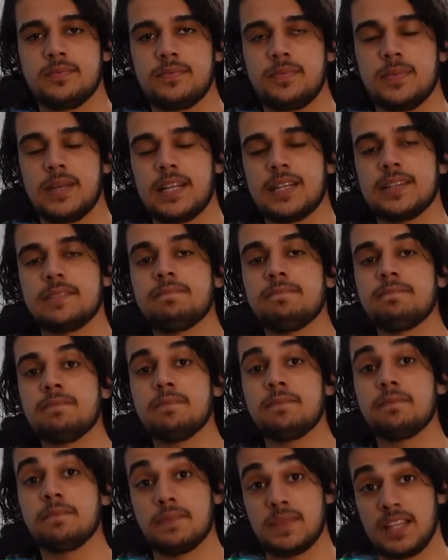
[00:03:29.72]
And
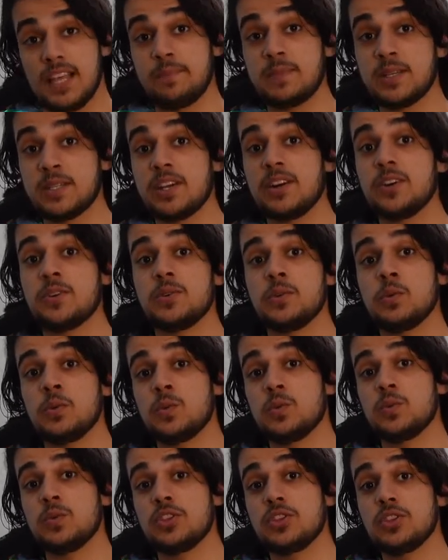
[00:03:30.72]
let me tell you,
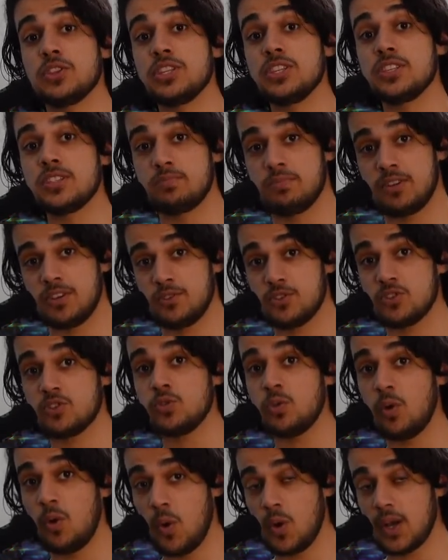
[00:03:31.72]
the
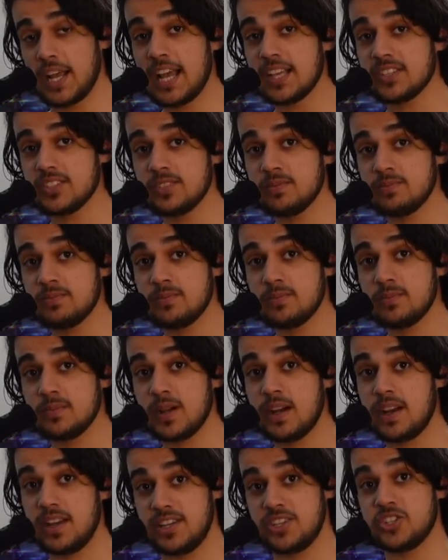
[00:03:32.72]
spiritual orgasm
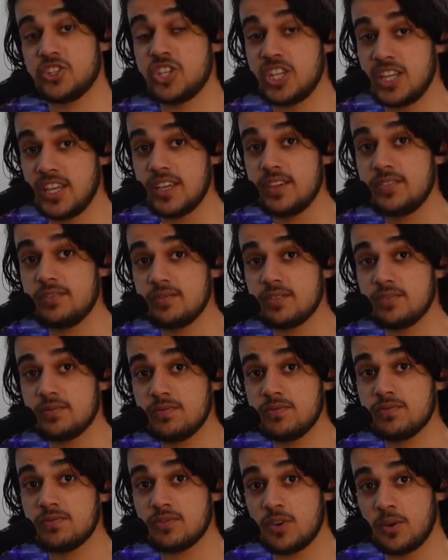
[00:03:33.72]
I achieved
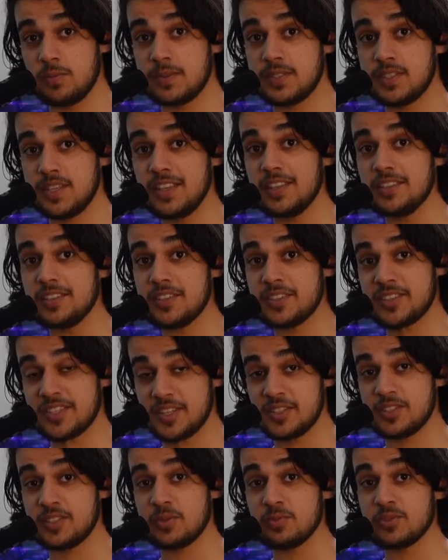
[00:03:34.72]
from seeing the
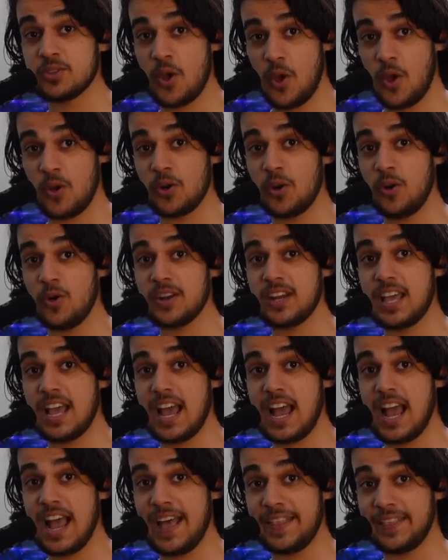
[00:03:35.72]
system turn on
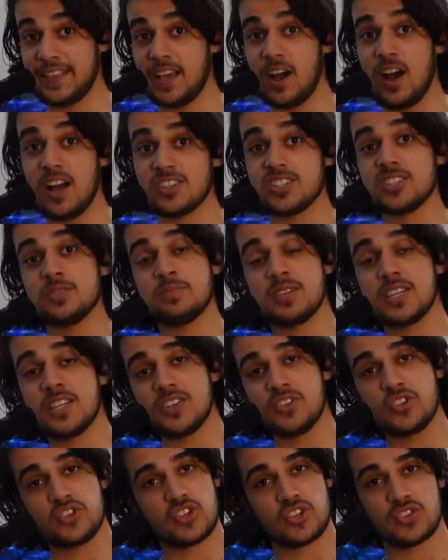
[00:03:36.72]
and the
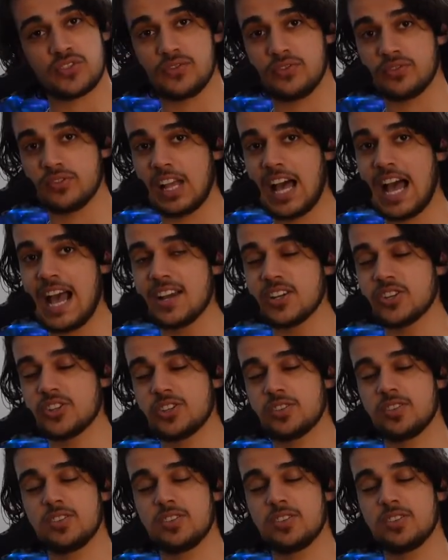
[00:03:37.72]
RGB just flash.